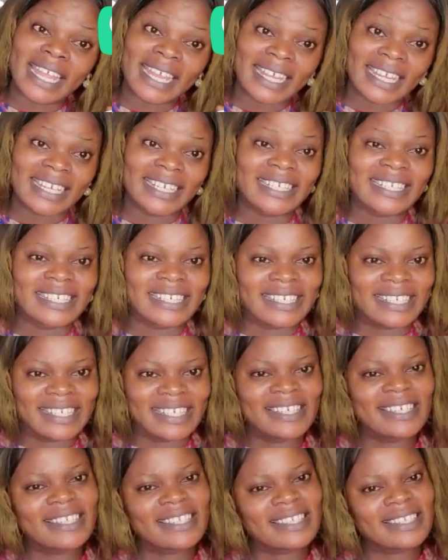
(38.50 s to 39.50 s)
in
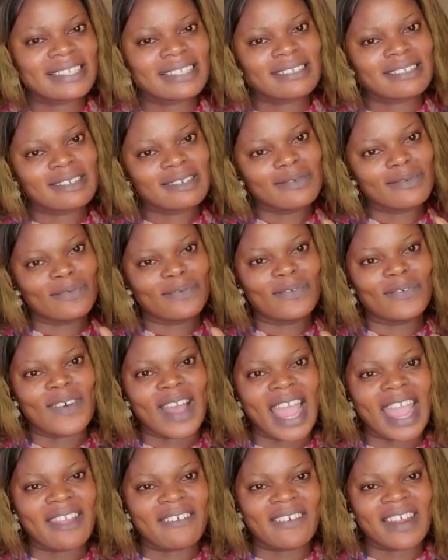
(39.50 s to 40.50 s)
this
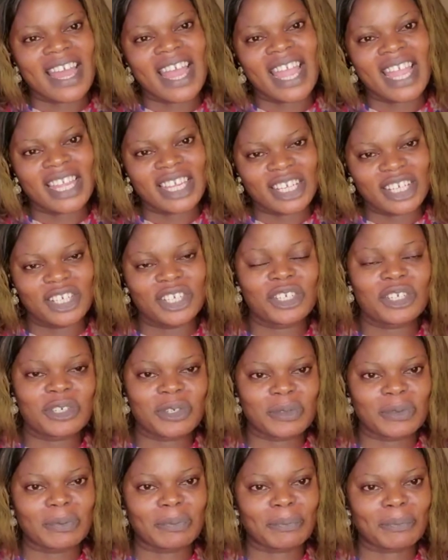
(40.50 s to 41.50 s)
viral
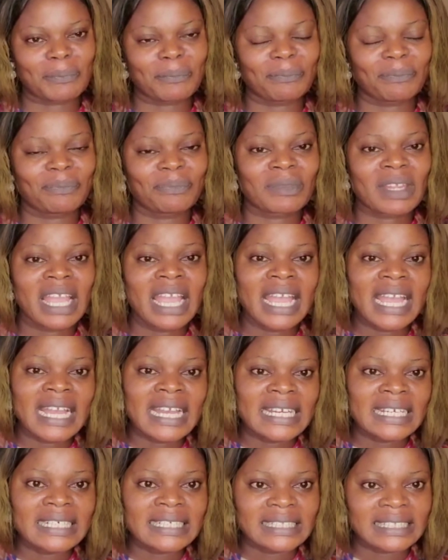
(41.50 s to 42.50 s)

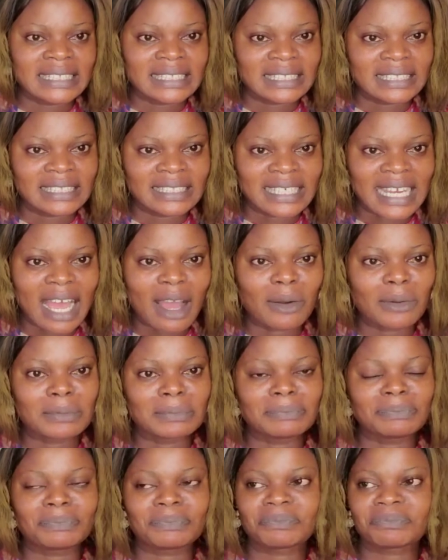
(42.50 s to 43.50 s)
issue. Now,
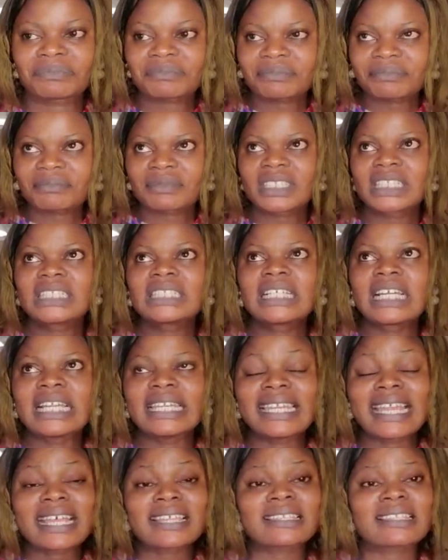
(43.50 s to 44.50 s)

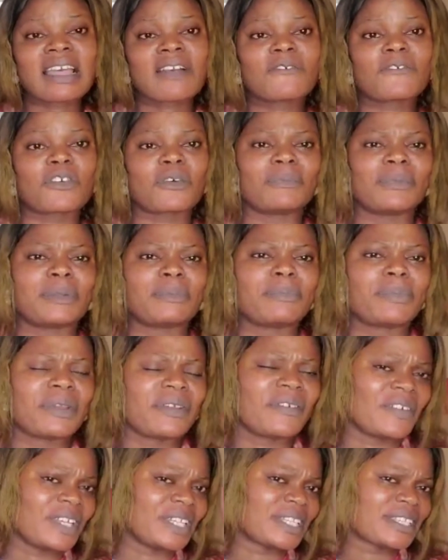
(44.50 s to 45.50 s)
let's start from the
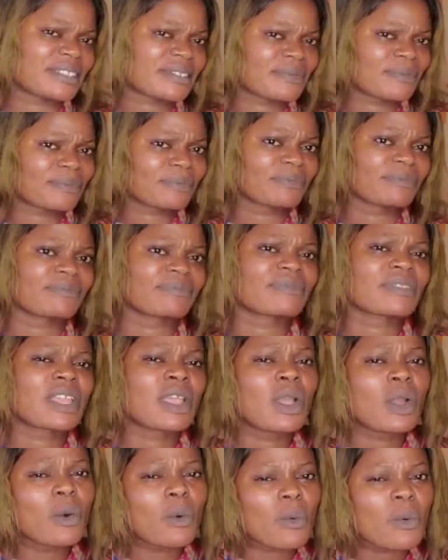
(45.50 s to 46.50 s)
parents.
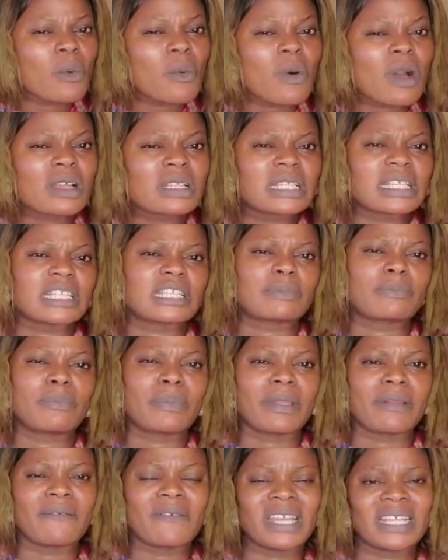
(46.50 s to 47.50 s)
What is
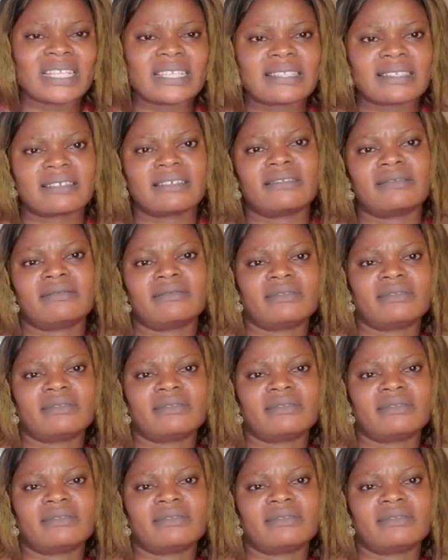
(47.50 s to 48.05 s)
parenting?